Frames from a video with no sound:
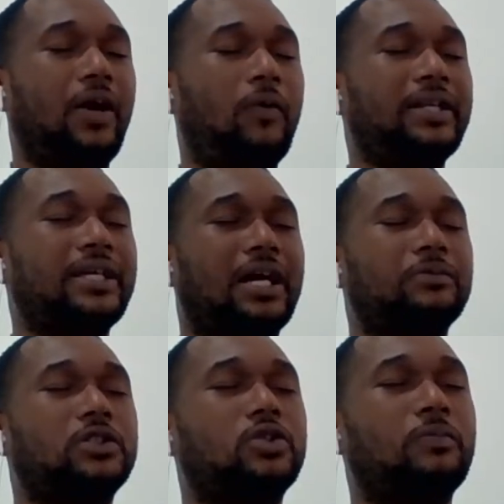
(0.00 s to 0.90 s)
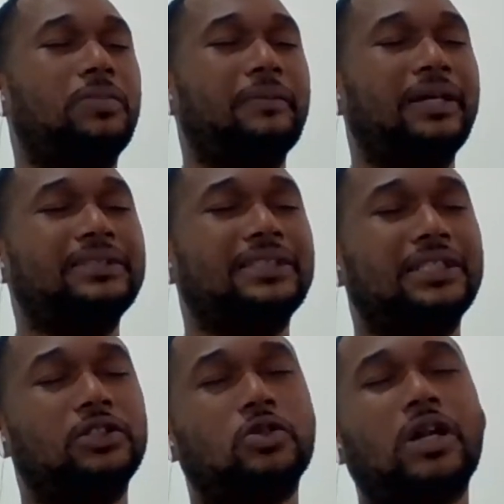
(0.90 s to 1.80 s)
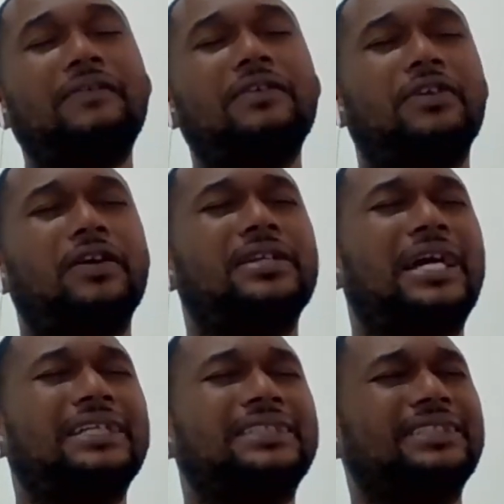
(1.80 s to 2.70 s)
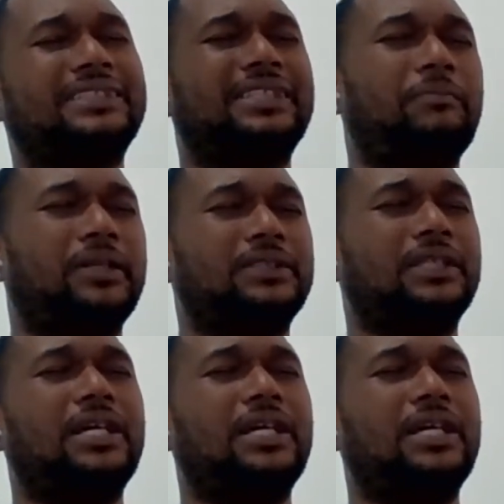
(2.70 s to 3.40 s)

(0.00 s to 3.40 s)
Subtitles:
when it comes to implementing, you could have a very nice system, but